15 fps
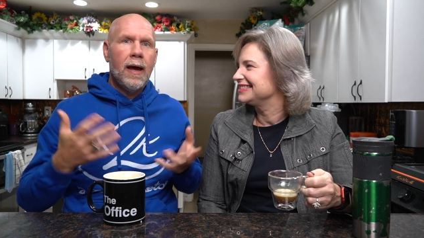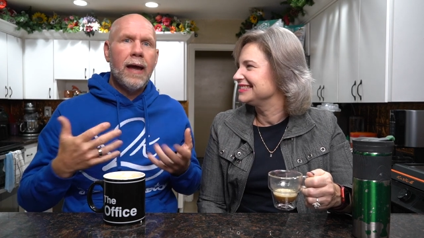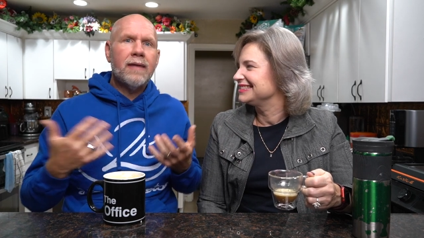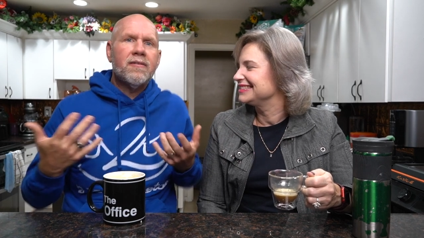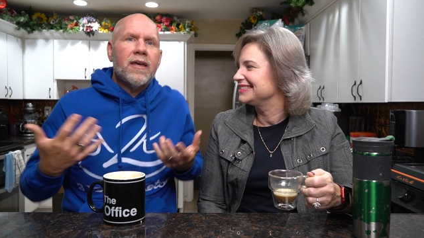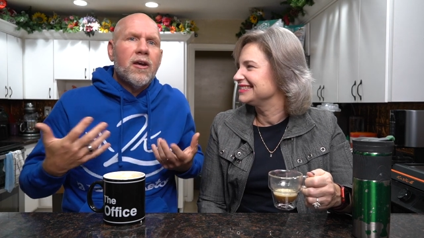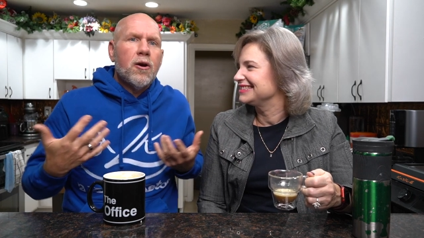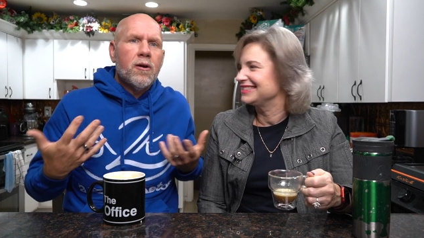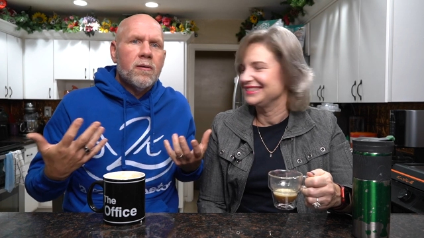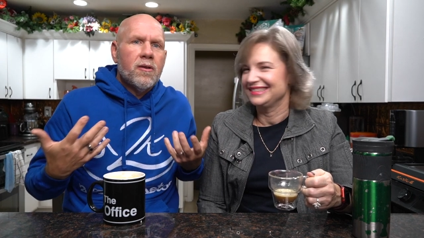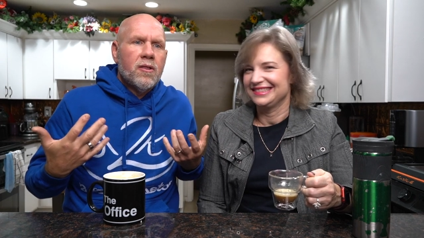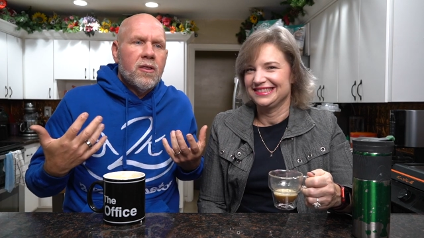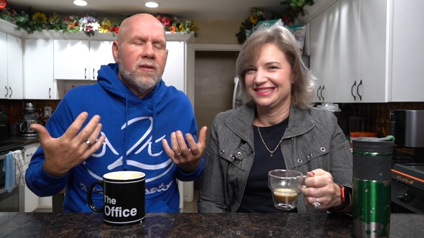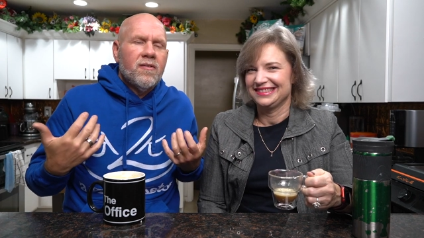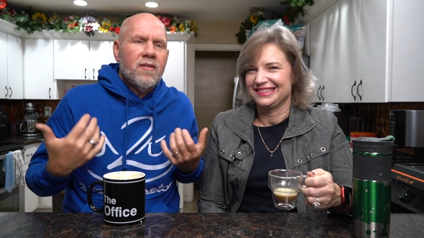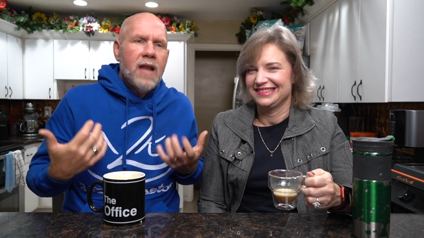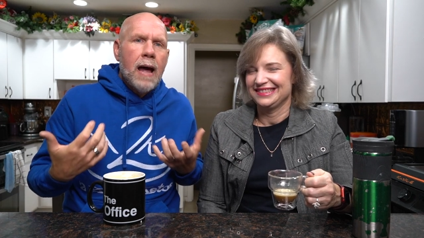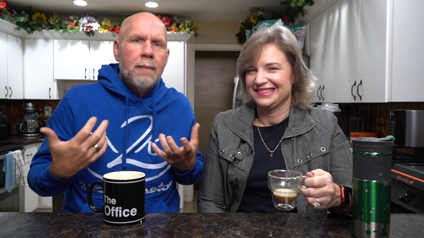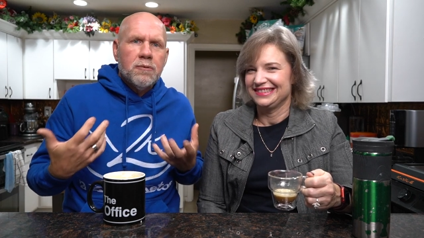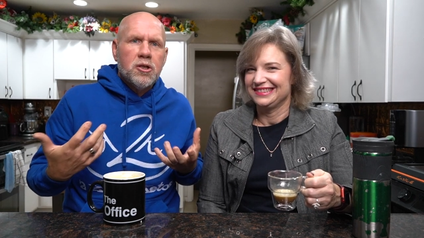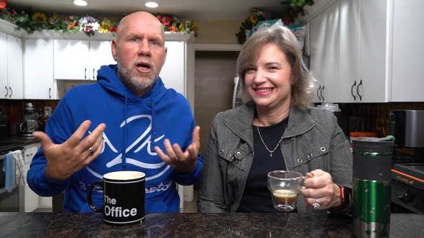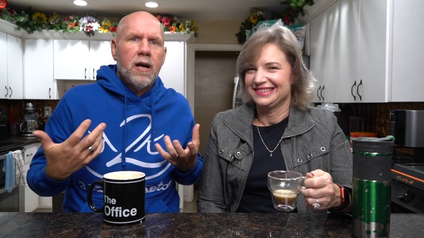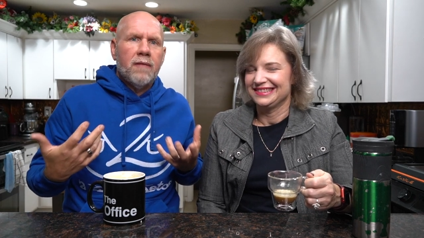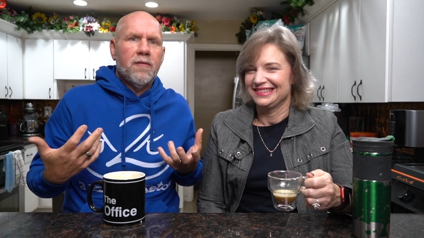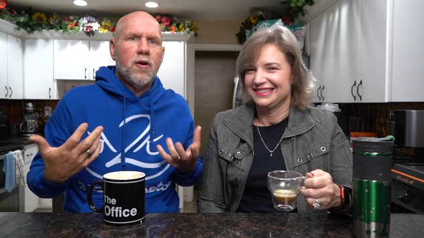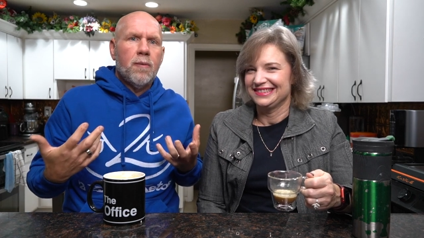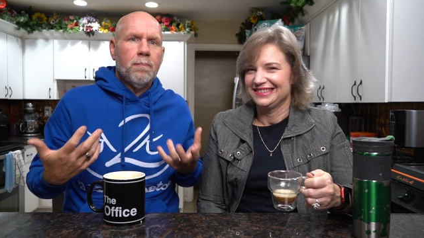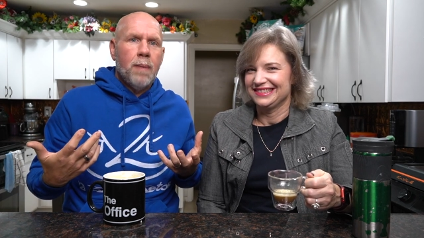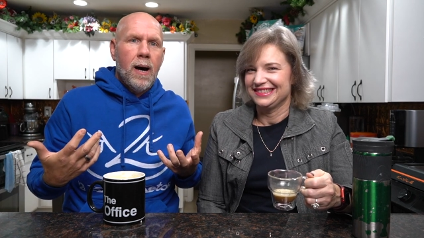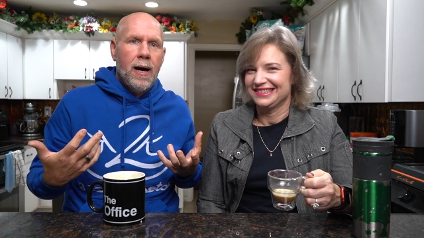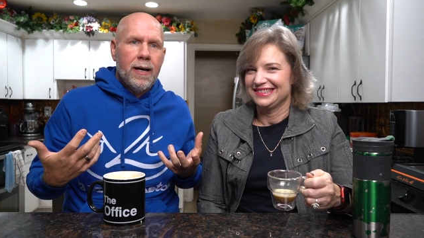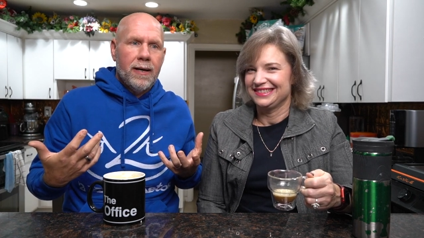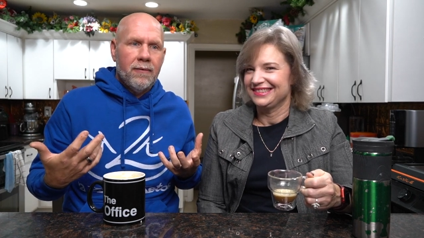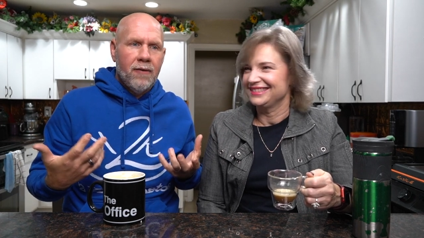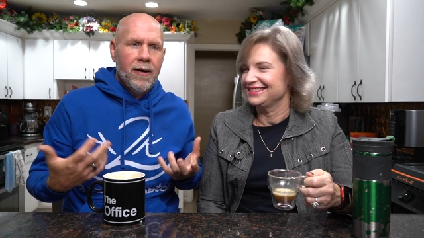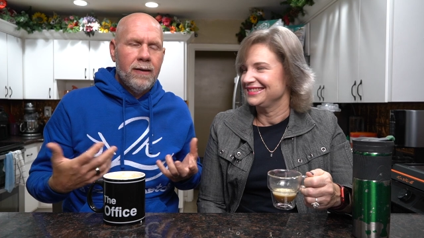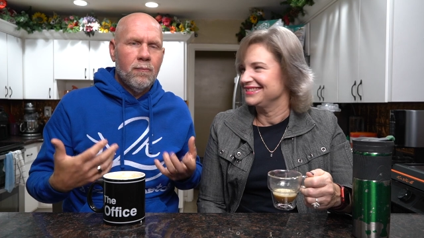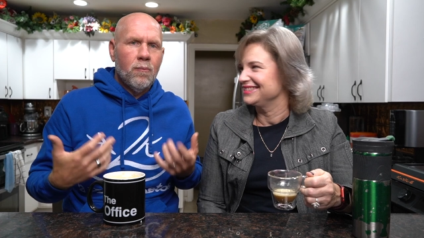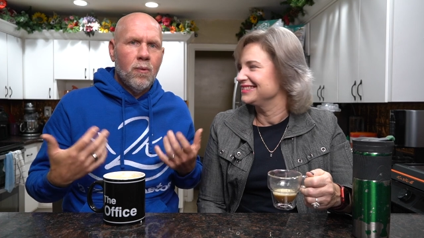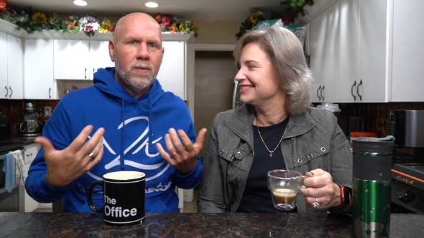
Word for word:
Speaker 1: it's like the snapshot of your body, right?